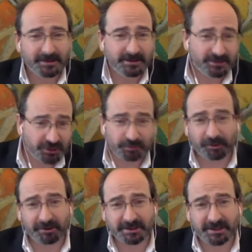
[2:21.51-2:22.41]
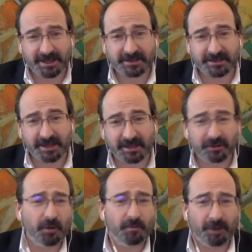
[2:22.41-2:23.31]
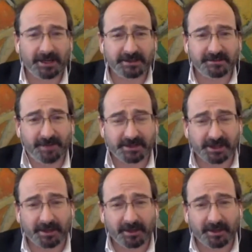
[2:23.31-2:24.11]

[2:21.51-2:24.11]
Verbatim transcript: Social Progress Index is a comprehensive measure